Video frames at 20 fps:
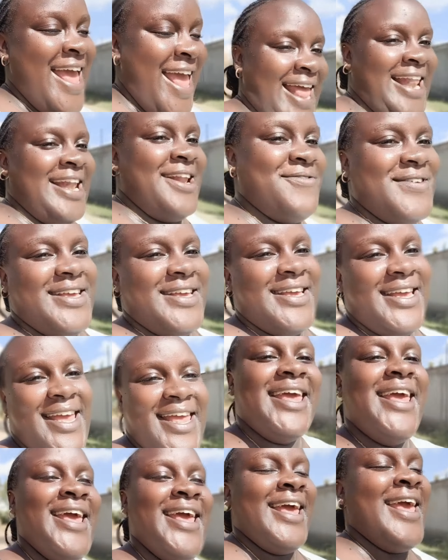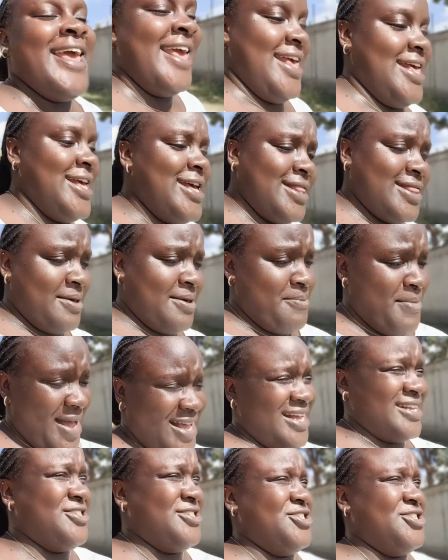Let me get the
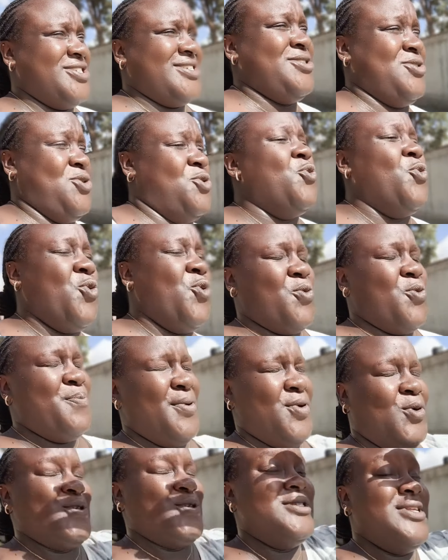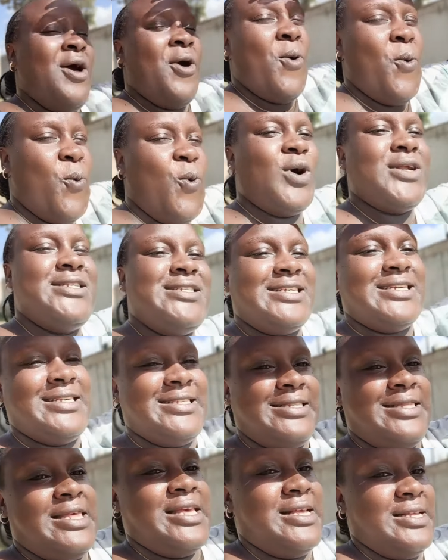bike and just go. Because what
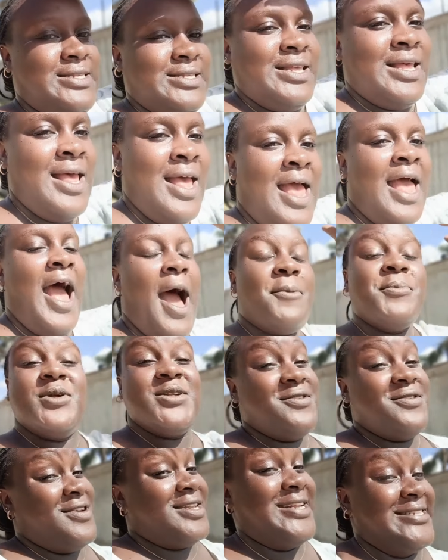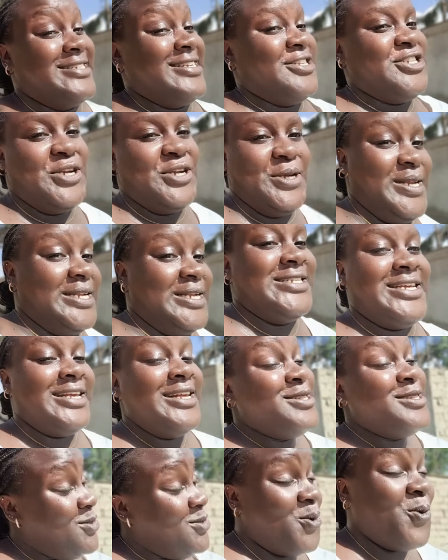is this? I'm not even exaggerating.
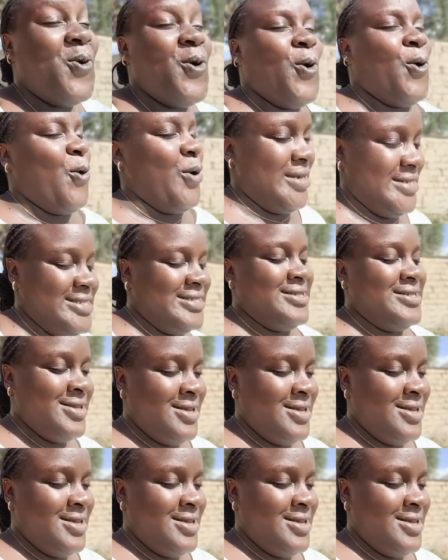It's so hot.